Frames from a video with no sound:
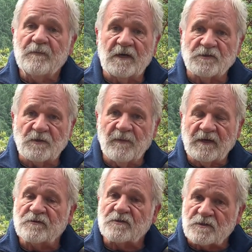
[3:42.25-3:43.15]
because it
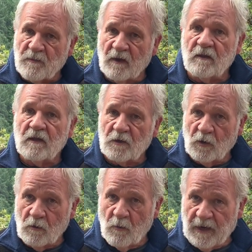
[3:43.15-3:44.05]
makes the smell
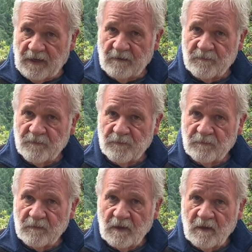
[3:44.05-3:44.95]
go away.
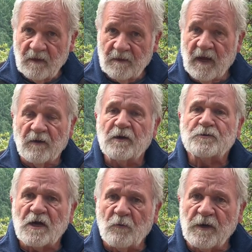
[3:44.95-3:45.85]
Now,
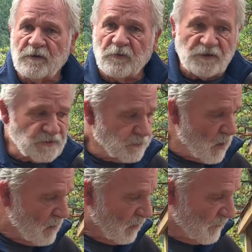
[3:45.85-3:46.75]
here's how we address the
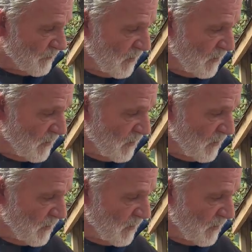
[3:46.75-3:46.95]
problem.